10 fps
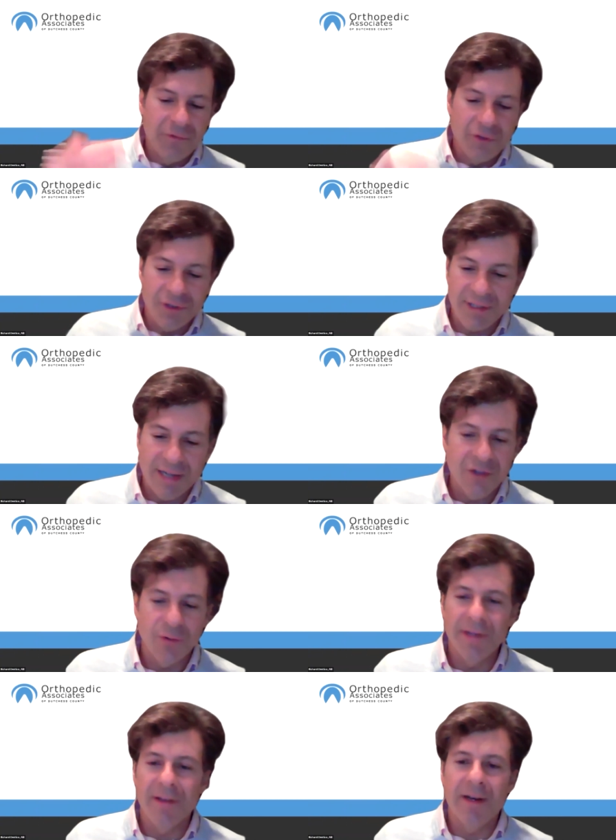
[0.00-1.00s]
just
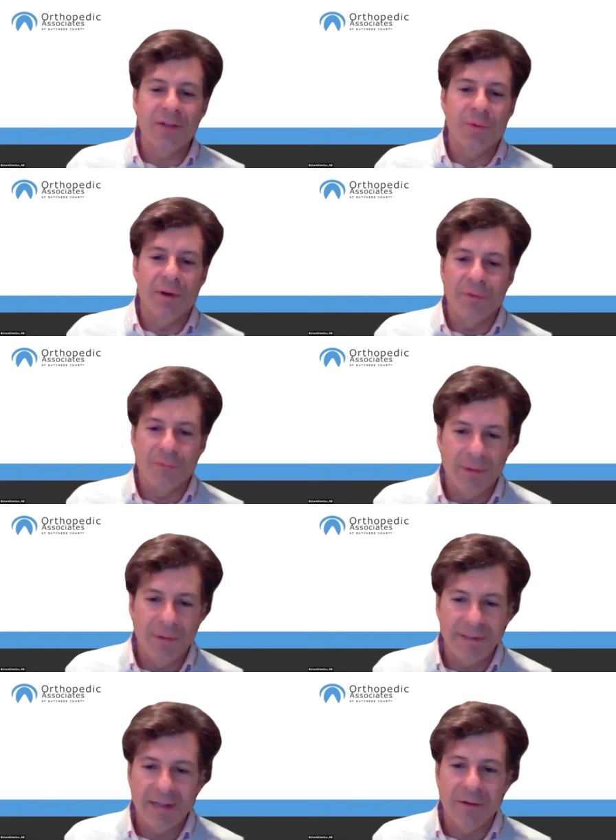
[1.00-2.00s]
scheduling the next one 3
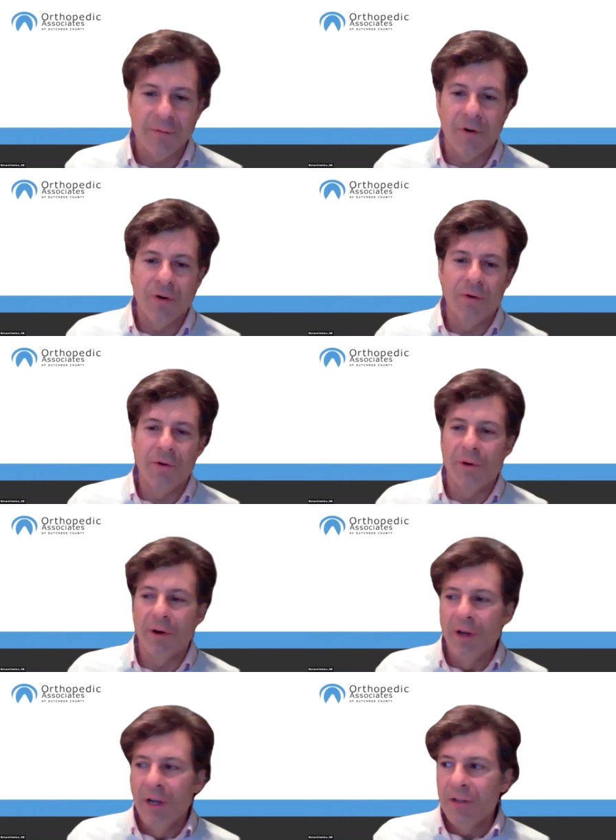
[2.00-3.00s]
months down the road,
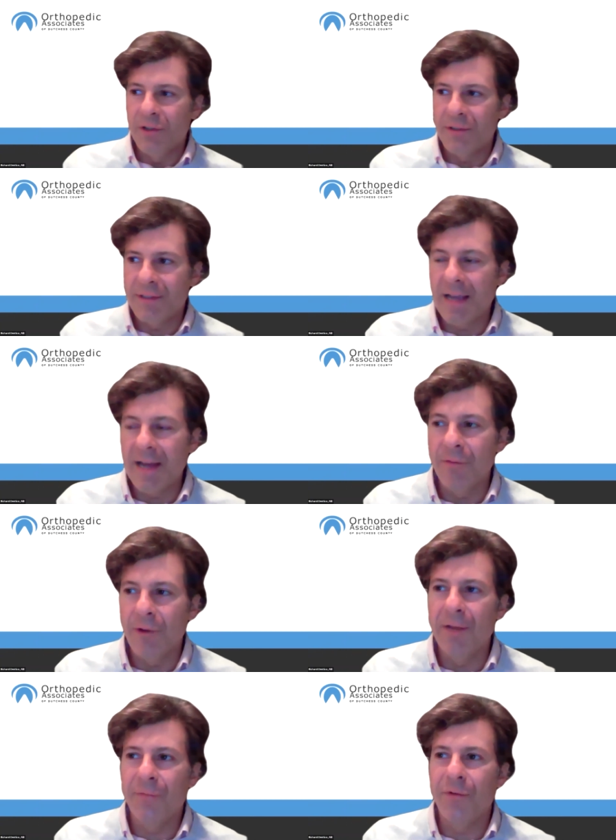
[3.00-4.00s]
or just getting
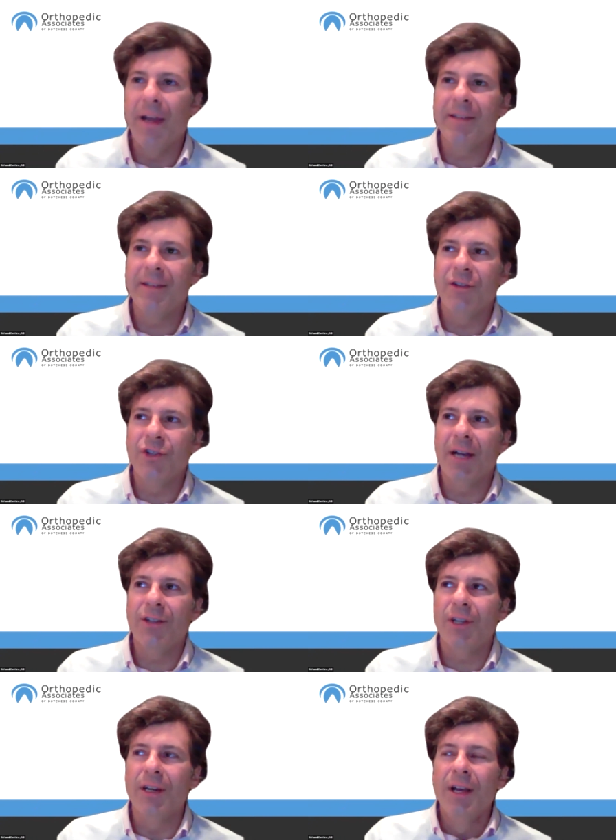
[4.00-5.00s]
ready for your next
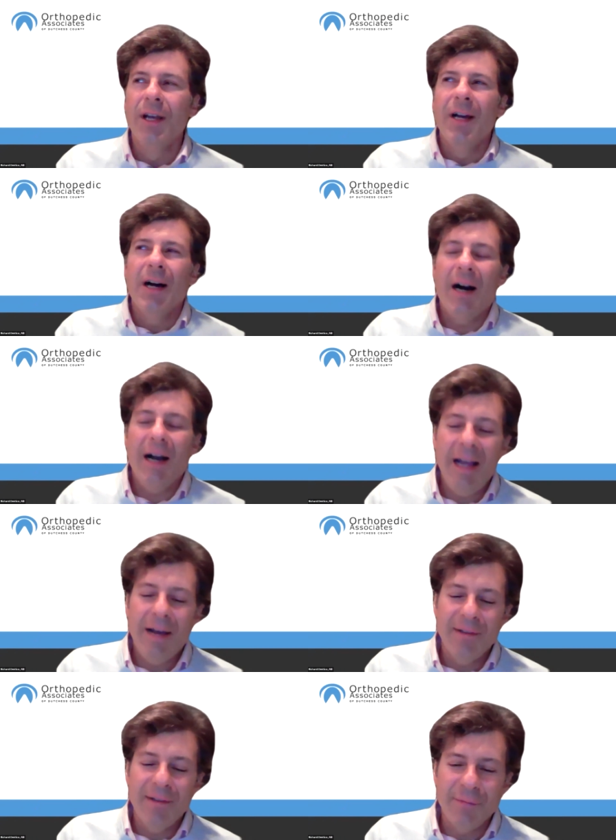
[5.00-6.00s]
injection. I
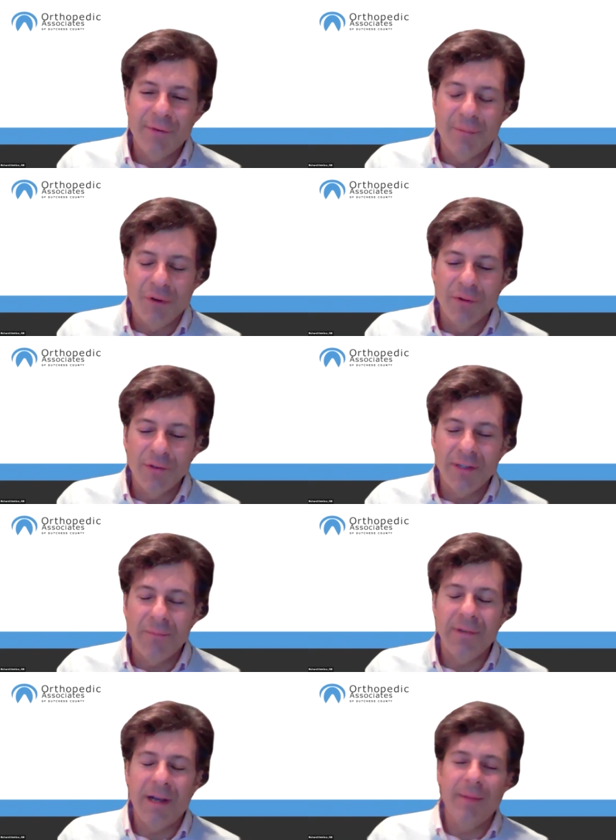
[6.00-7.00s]
have a different approach
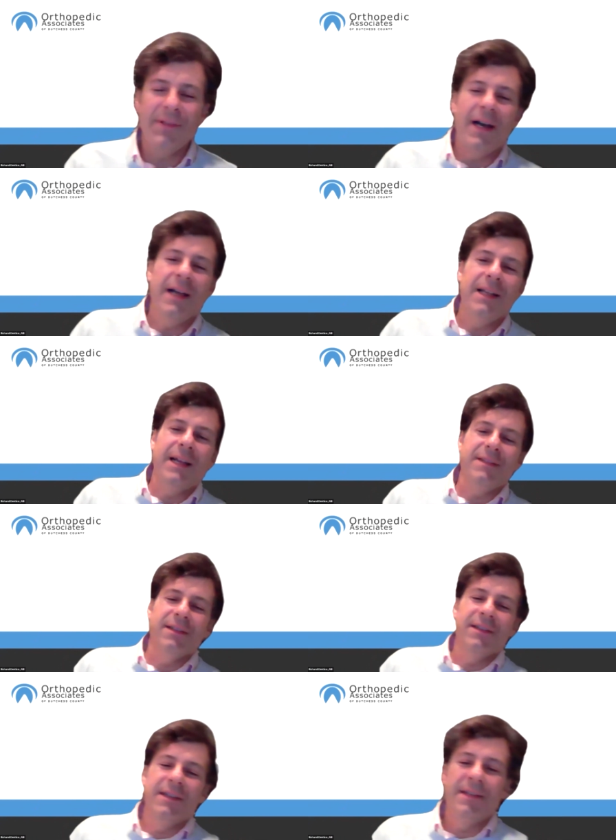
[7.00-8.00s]
sometimes. I like
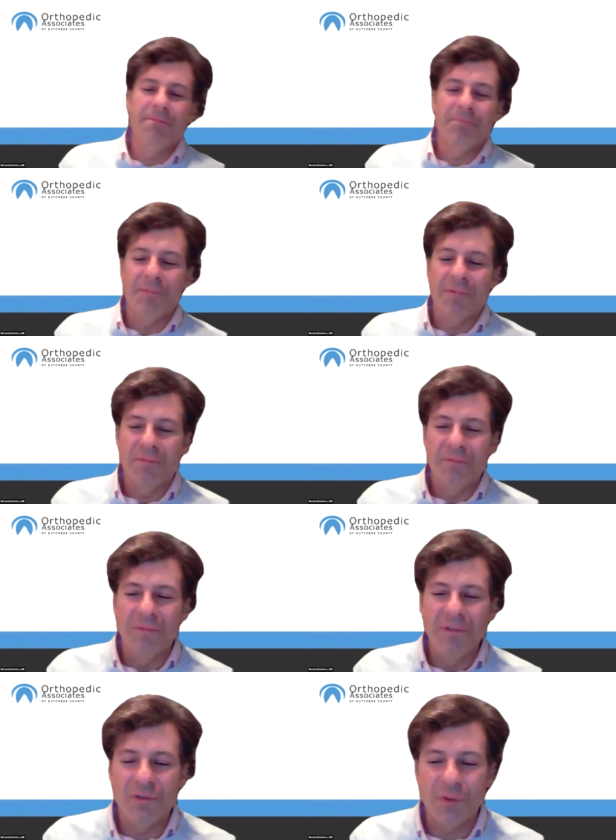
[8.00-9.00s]
to
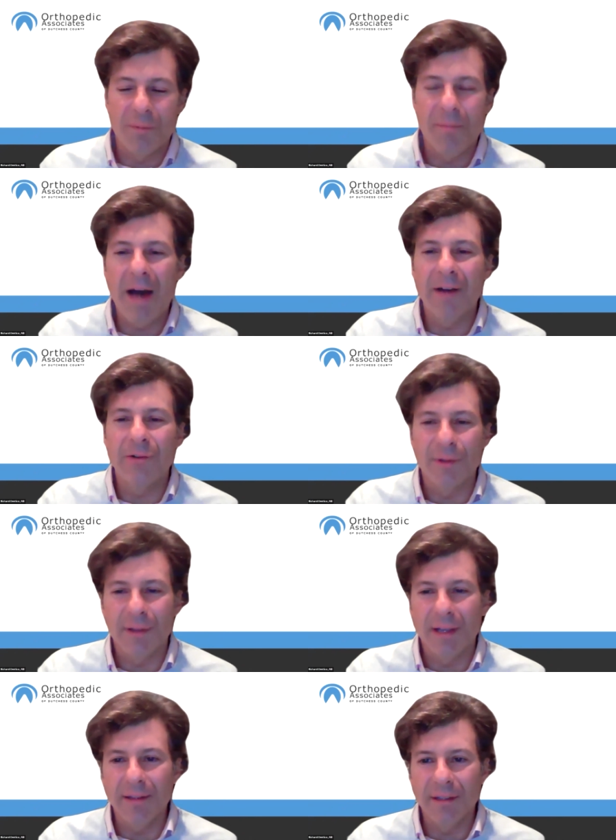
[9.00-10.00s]
sort of monitor
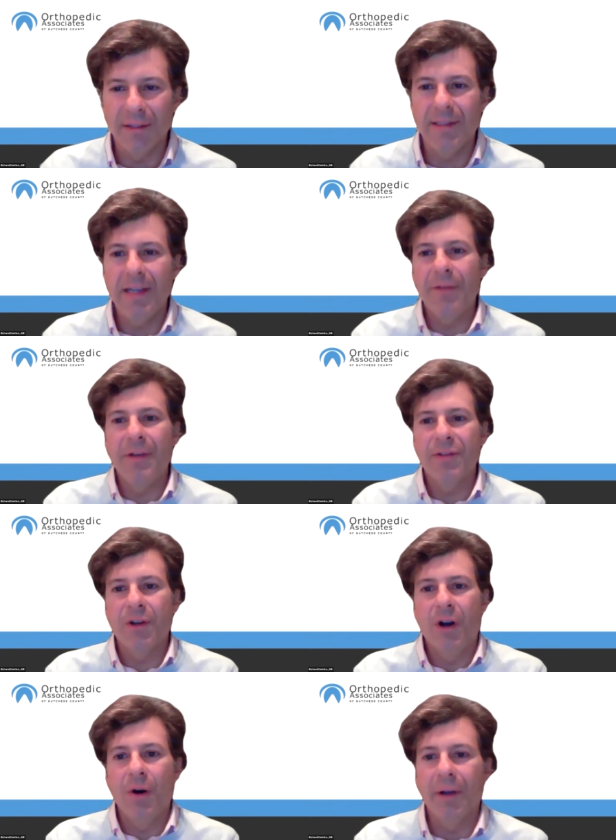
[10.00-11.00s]
things. Let's see how things are
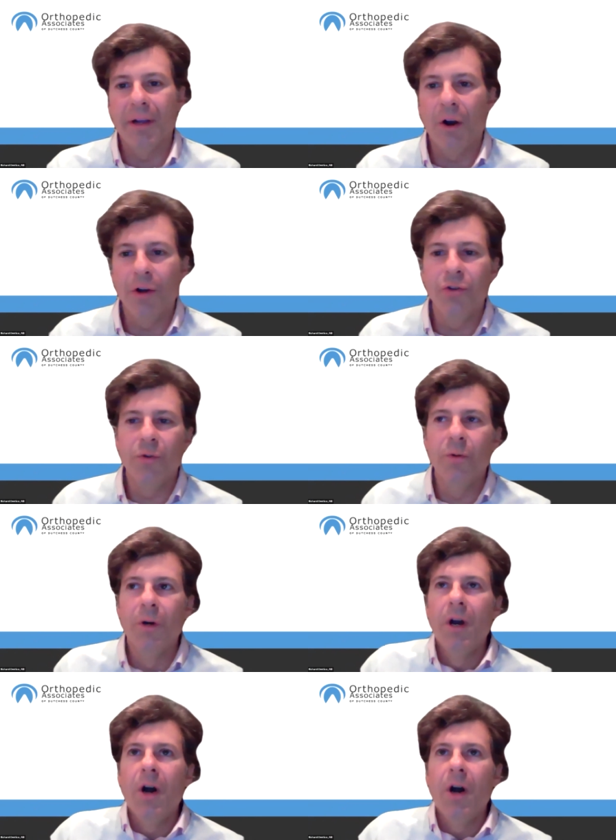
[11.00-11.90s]
going. Are you